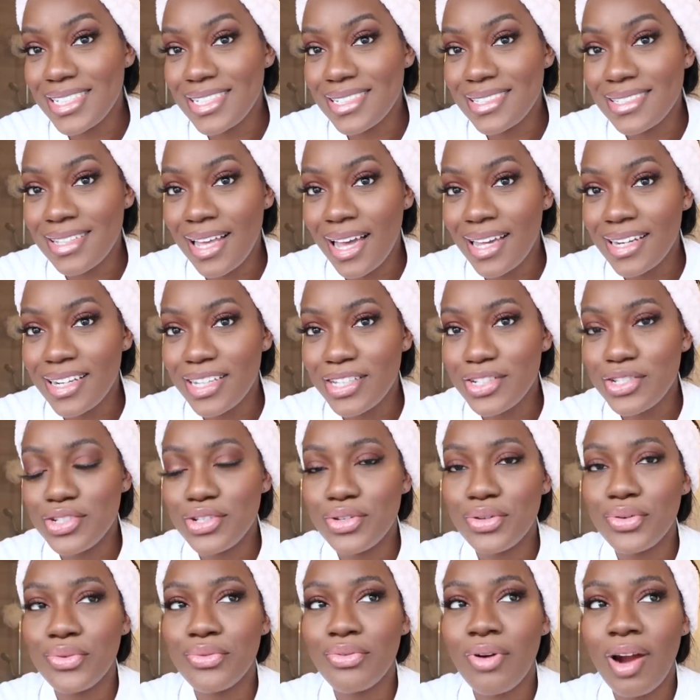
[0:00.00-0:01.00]
decided
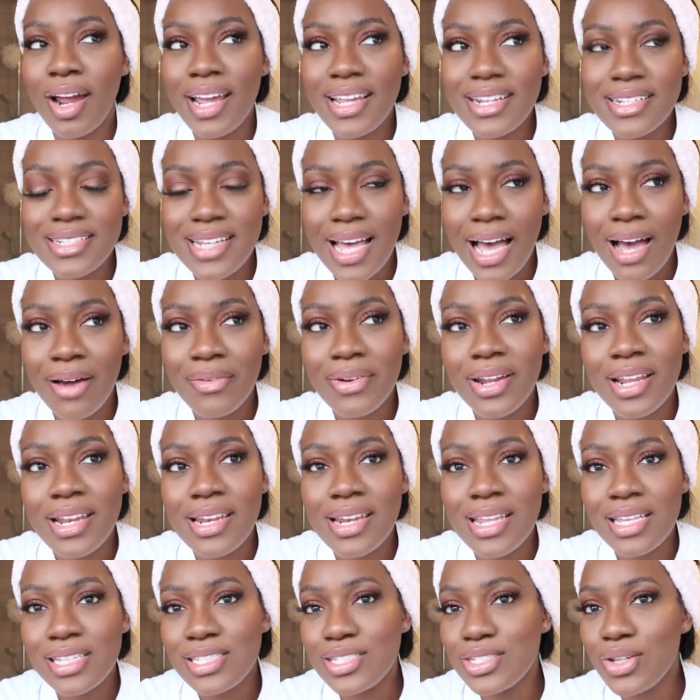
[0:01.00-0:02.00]
to write down a
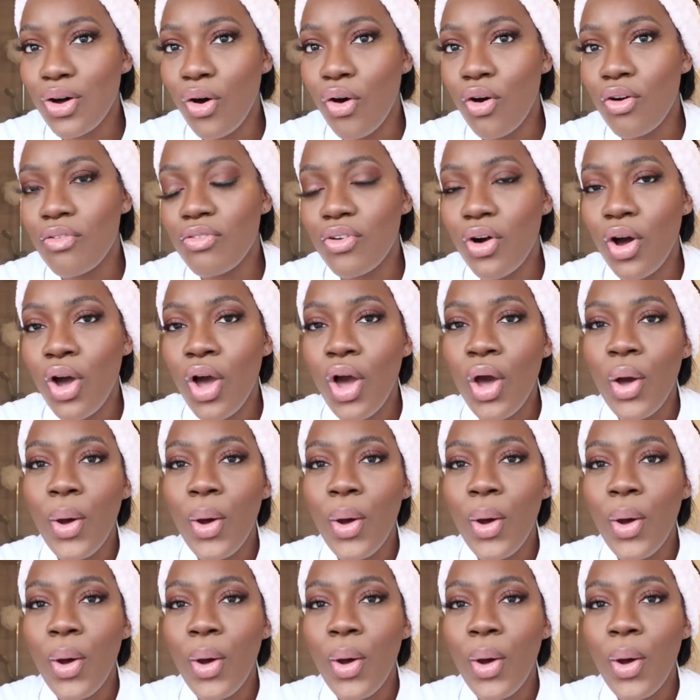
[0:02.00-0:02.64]
list of